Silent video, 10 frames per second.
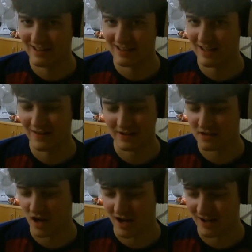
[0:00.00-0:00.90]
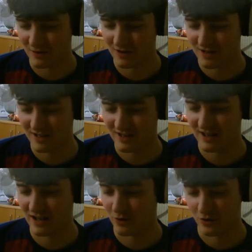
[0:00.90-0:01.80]
Yeah, I just cut out.
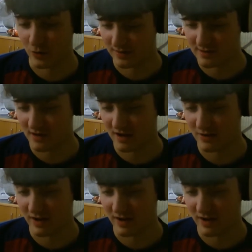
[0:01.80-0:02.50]
I don't know when this cut out.